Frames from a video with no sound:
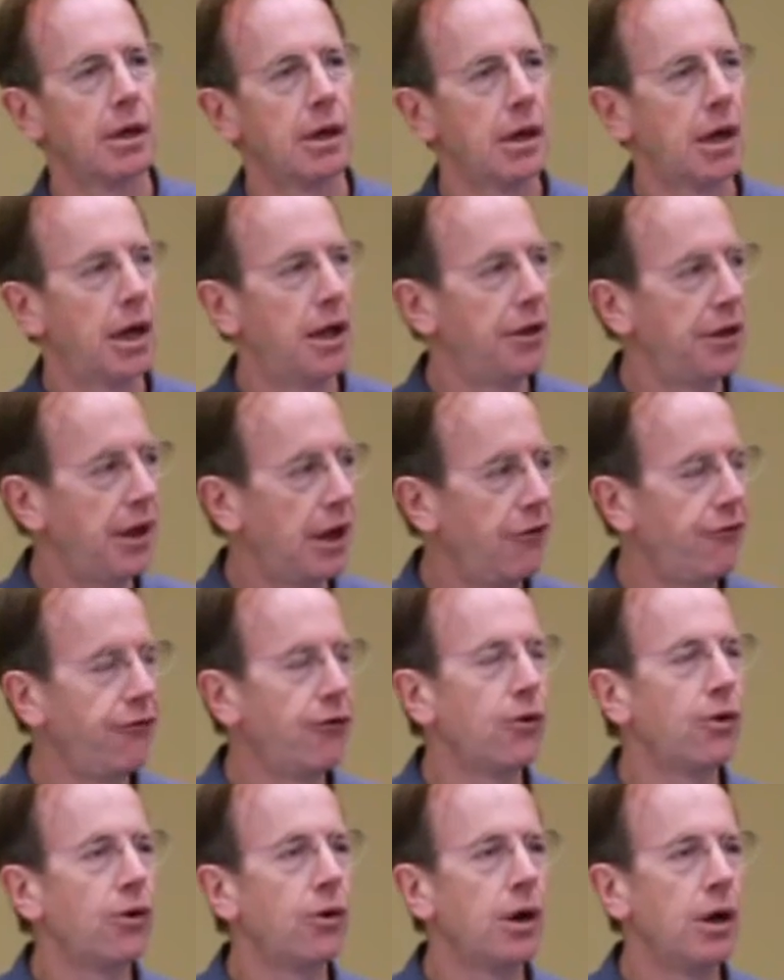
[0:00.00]
and
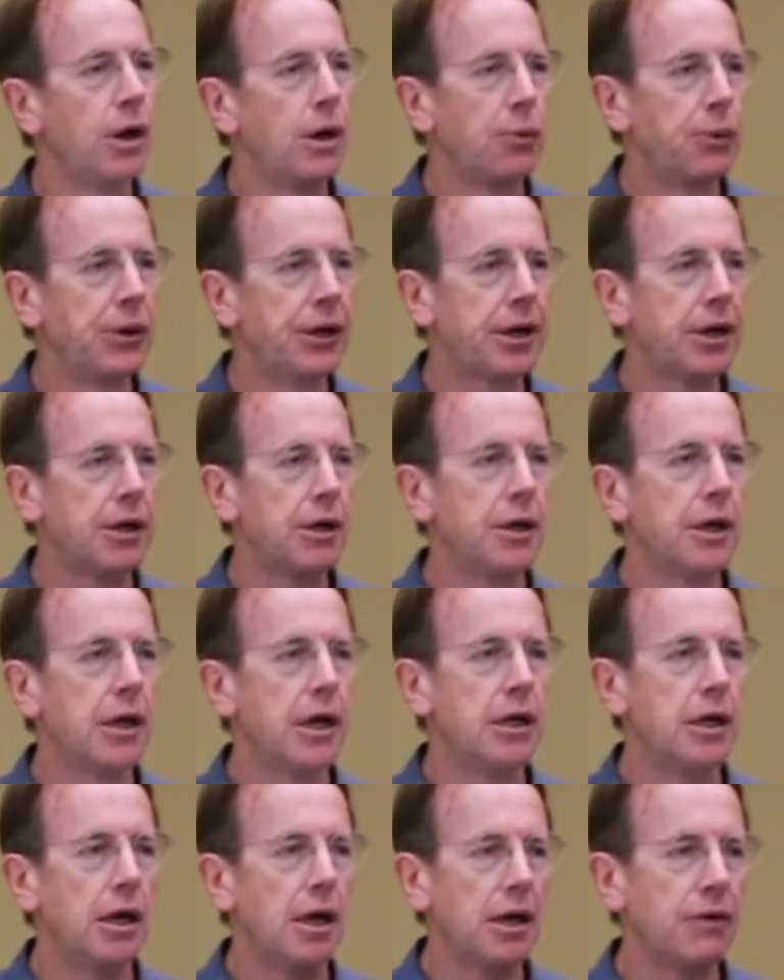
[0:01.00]
therefore we can,
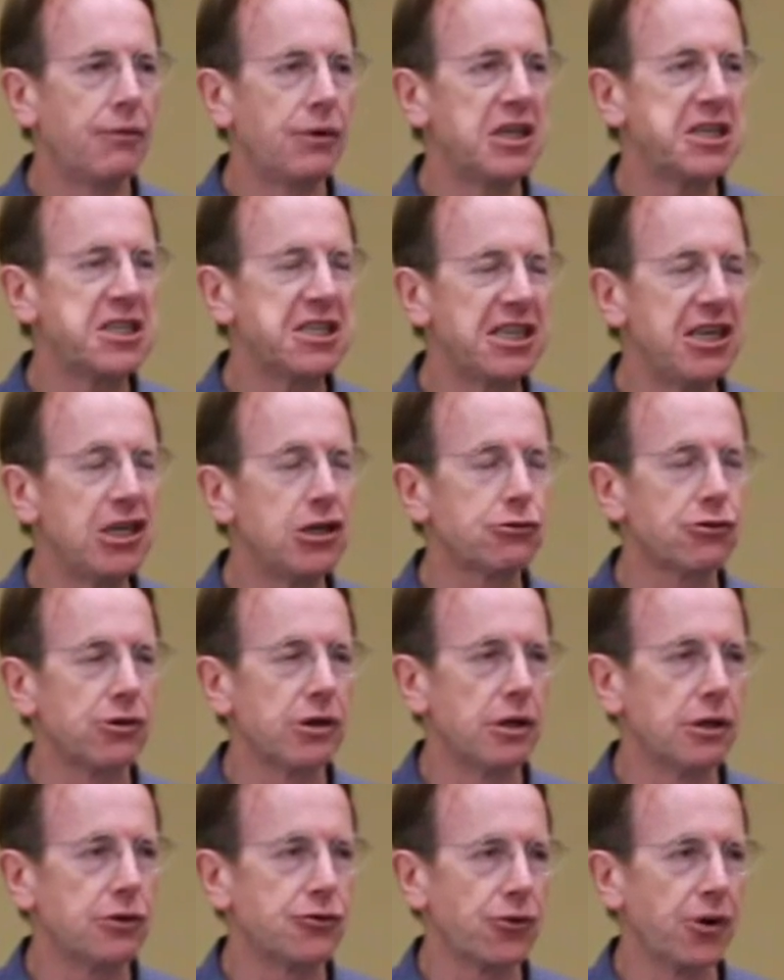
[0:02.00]
if we see
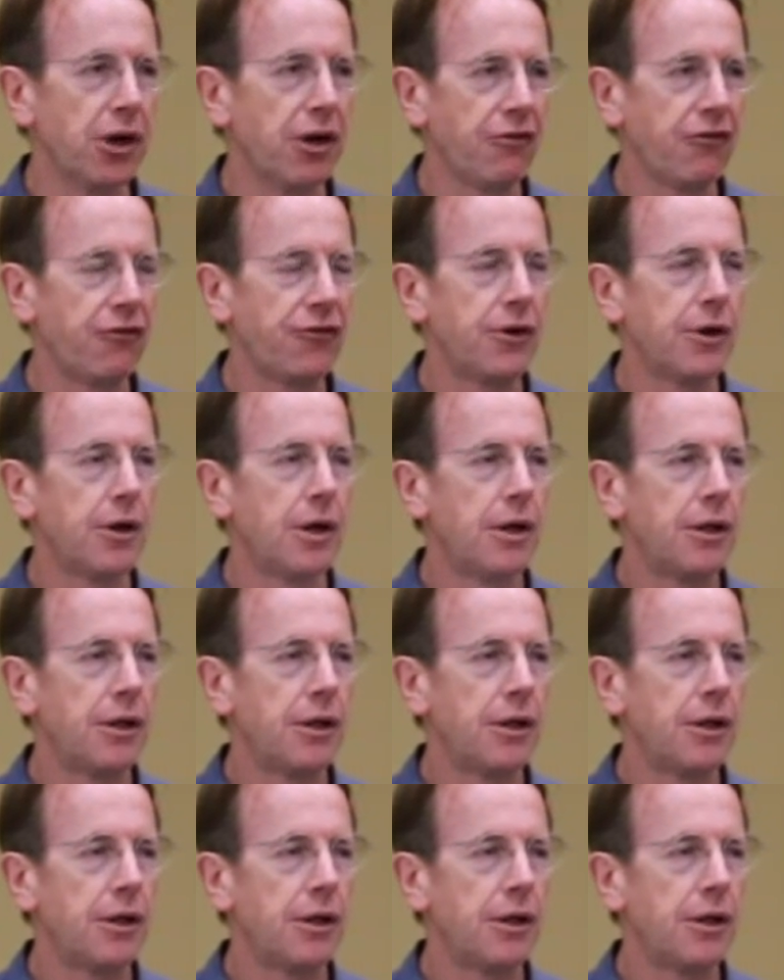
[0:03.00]
drift,